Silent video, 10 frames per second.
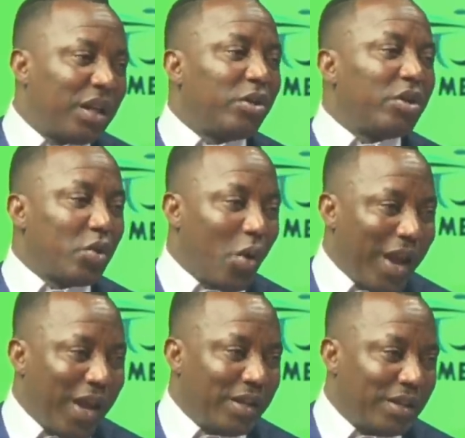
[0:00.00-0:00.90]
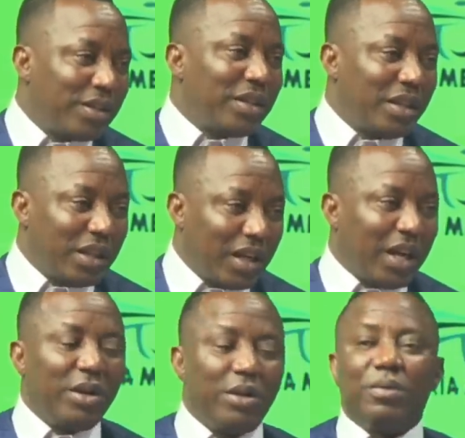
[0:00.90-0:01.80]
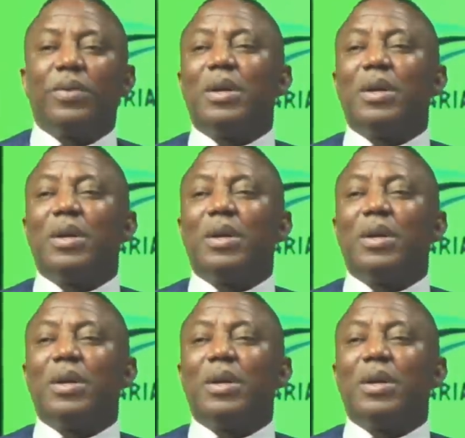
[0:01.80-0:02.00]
just to end the kind of